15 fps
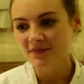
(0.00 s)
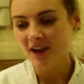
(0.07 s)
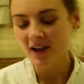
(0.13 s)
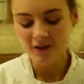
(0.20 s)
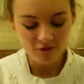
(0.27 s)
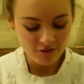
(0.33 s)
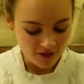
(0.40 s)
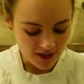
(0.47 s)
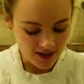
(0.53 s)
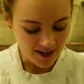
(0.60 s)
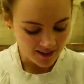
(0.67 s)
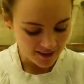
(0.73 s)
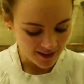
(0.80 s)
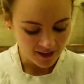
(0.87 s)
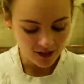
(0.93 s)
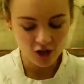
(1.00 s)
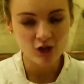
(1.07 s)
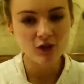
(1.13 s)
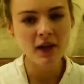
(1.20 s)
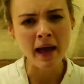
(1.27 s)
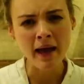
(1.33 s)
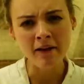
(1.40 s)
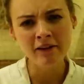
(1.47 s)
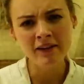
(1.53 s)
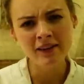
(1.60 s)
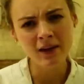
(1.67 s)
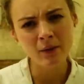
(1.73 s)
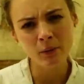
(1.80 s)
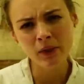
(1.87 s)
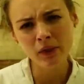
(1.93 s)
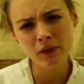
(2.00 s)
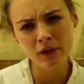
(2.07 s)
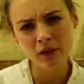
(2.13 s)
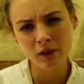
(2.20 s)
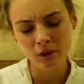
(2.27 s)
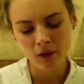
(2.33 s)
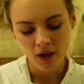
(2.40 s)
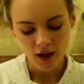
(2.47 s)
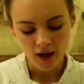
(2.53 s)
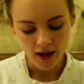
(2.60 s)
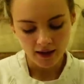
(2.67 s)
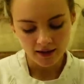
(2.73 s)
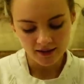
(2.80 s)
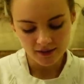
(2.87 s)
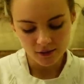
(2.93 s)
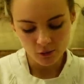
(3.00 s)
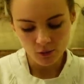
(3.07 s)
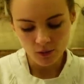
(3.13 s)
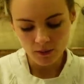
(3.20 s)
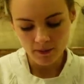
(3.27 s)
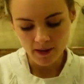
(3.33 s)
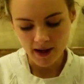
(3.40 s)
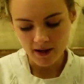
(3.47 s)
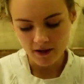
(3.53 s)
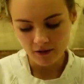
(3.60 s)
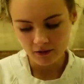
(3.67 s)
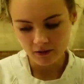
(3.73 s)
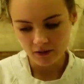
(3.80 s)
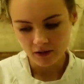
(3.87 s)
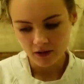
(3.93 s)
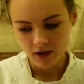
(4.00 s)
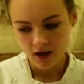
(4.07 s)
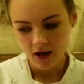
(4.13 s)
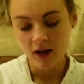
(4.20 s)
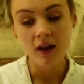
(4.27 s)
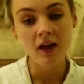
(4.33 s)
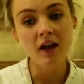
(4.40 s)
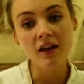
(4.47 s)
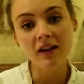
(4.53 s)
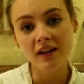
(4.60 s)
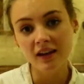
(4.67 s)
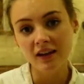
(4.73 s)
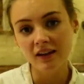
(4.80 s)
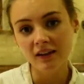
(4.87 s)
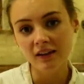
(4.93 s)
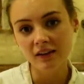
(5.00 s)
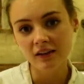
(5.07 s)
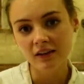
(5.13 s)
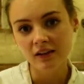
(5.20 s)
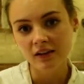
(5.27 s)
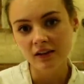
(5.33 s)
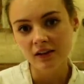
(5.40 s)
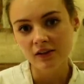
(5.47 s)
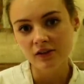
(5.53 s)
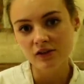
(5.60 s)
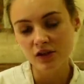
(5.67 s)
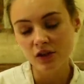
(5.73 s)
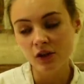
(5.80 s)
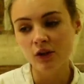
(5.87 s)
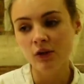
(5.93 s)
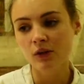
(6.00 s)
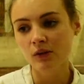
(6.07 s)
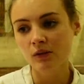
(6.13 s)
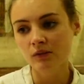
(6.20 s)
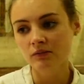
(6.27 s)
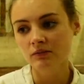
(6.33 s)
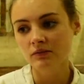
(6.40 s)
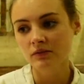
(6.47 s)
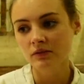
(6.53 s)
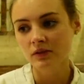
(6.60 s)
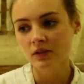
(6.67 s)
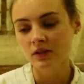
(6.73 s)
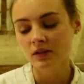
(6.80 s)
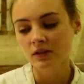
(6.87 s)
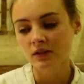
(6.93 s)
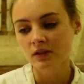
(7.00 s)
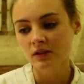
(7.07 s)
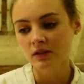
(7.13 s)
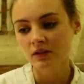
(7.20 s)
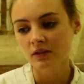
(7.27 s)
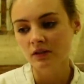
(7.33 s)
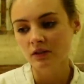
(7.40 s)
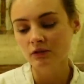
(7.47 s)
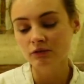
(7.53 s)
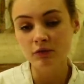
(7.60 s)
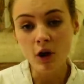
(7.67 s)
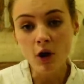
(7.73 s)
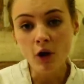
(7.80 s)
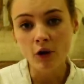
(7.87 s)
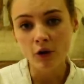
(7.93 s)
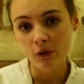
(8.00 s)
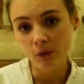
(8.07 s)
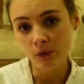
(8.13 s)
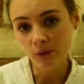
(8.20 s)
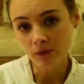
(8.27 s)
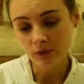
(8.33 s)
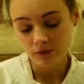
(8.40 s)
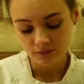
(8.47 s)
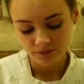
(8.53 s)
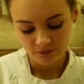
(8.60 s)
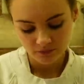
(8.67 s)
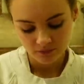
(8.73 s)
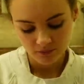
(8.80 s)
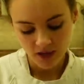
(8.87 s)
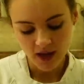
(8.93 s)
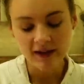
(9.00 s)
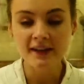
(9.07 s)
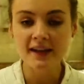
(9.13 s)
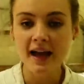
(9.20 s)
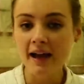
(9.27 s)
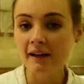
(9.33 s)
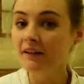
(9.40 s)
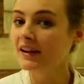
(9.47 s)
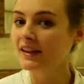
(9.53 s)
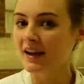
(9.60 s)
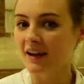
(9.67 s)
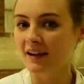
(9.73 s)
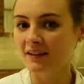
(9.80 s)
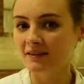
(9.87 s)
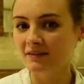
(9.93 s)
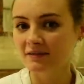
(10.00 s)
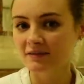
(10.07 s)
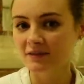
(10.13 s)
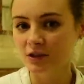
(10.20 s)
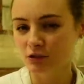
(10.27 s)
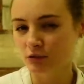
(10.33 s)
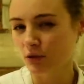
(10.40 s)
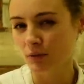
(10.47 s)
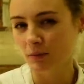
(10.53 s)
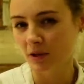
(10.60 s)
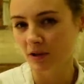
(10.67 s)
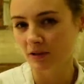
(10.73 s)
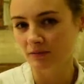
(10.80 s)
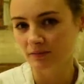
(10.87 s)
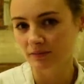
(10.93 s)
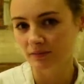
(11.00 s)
I really think you carry that with you. And it's all about learning to grow and carry that trauma,